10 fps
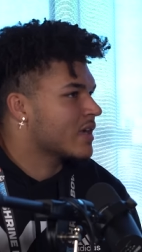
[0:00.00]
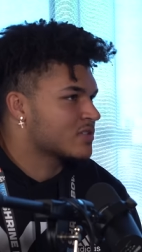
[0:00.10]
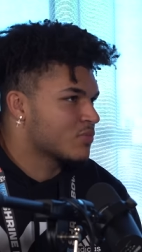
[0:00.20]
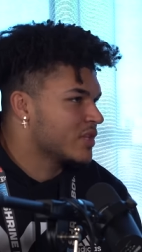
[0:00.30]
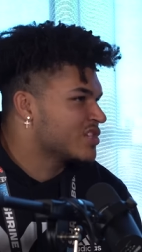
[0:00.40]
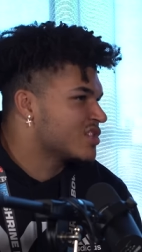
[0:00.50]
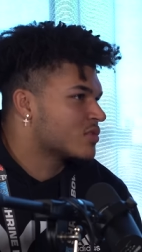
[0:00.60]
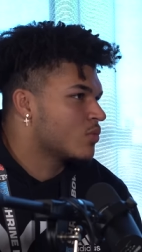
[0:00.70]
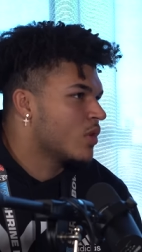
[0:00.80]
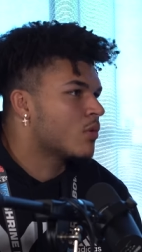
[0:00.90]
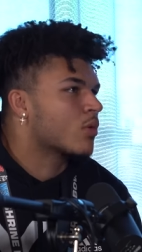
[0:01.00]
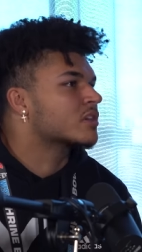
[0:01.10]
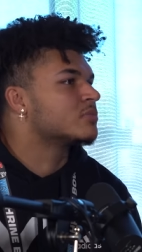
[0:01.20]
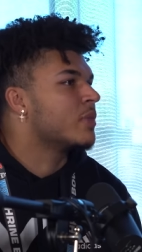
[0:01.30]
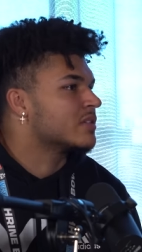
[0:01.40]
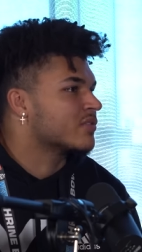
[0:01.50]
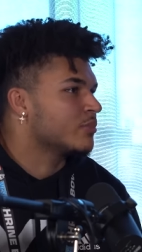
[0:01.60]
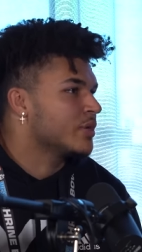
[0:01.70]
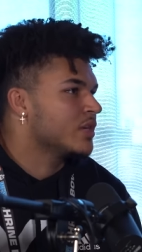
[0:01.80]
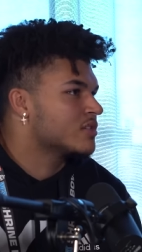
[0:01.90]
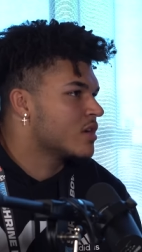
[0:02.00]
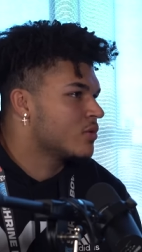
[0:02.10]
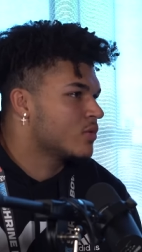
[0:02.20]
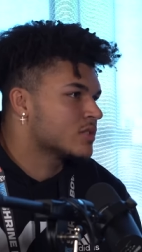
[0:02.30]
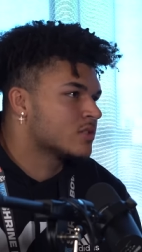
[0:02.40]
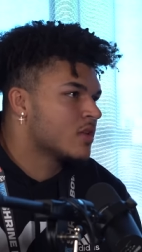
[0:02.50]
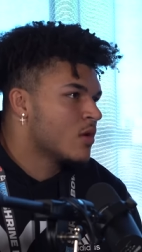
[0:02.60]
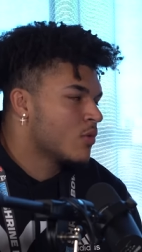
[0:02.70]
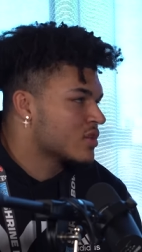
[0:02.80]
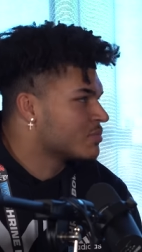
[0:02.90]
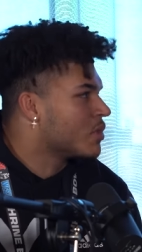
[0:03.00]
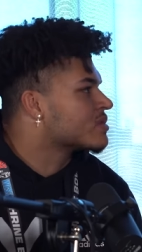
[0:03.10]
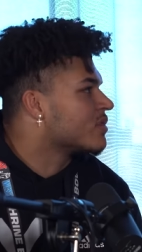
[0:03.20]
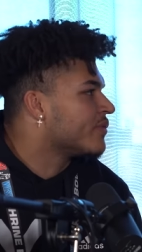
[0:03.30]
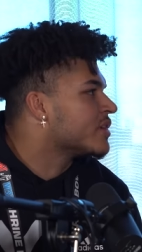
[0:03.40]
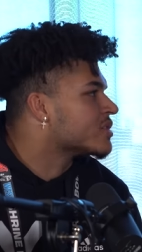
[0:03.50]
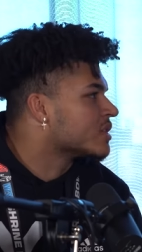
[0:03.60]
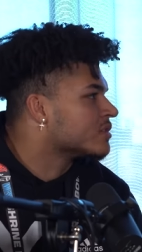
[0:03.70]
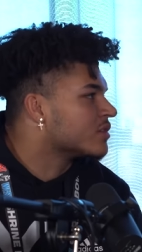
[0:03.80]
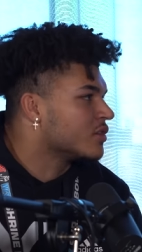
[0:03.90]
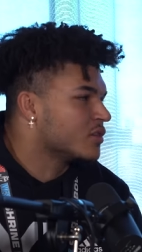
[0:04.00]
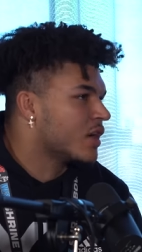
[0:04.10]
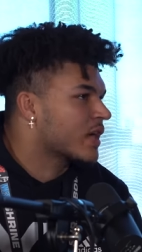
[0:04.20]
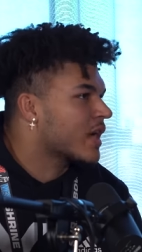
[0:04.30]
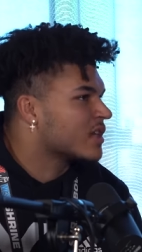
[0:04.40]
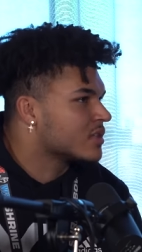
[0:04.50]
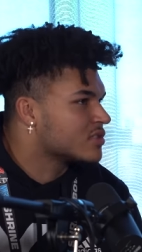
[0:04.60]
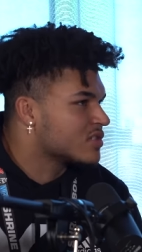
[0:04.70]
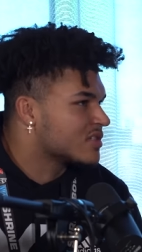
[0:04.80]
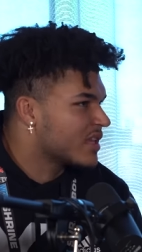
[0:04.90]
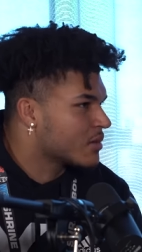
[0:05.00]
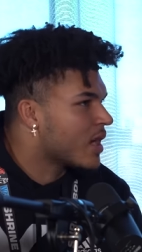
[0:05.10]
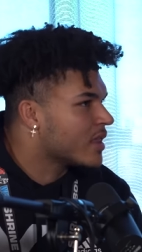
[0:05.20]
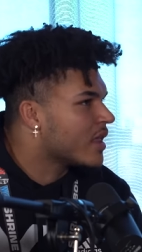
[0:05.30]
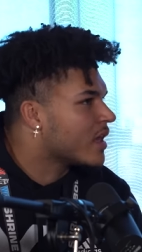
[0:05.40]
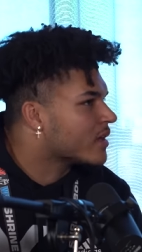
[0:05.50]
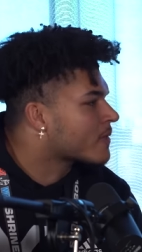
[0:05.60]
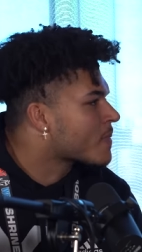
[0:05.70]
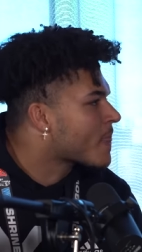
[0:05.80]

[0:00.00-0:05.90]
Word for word: that's really just what works best for me, you know, what's, what's most efficient. So, you know, I kind of just stick by that.